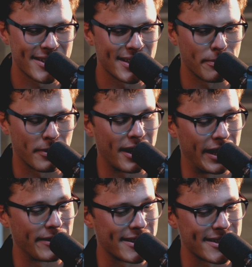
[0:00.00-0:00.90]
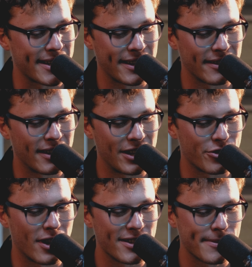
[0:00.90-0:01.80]
asleep. I hate to say it. I
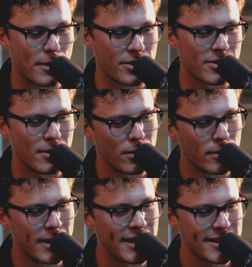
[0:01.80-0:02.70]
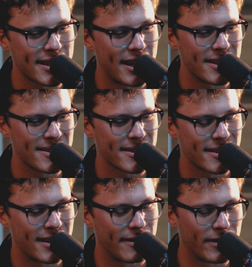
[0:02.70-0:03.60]
tried to watch the whole race, guys.
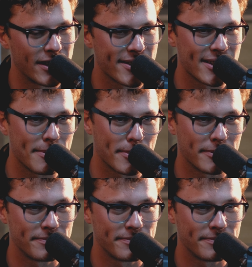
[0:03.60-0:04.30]
I fell asleep.